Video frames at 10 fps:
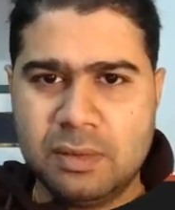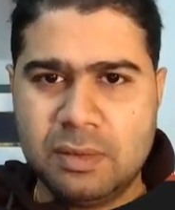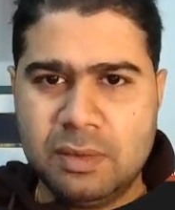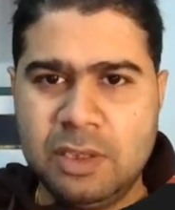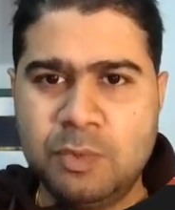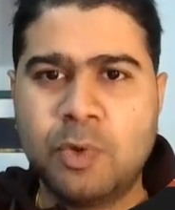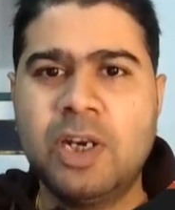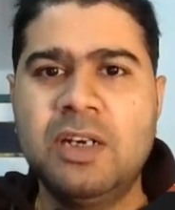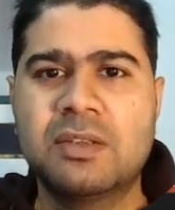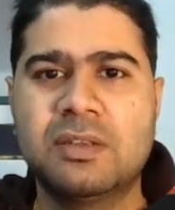These
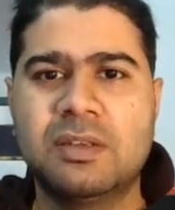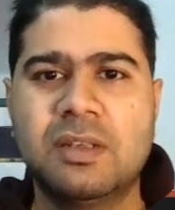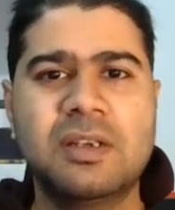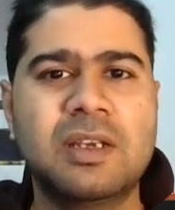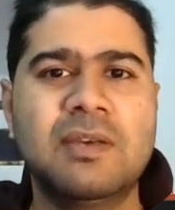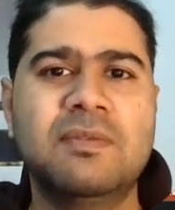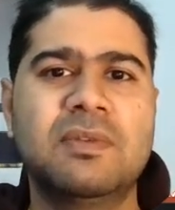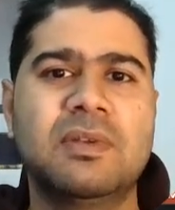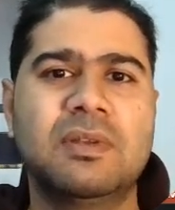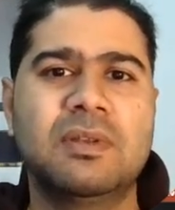points doesn't give
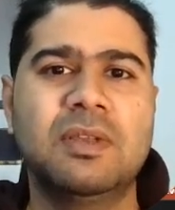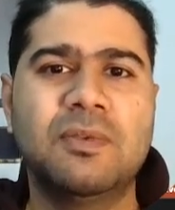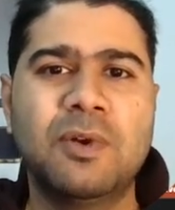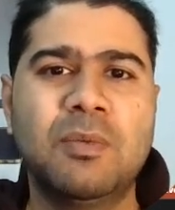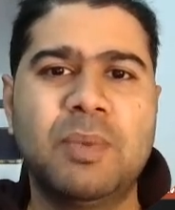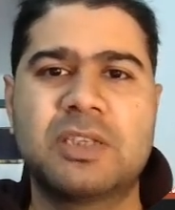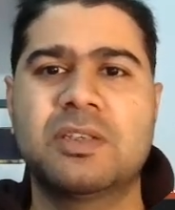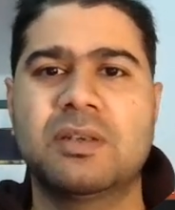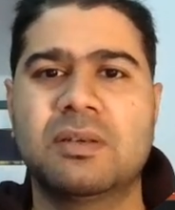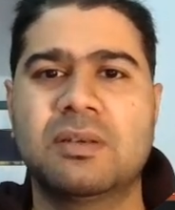the full picture.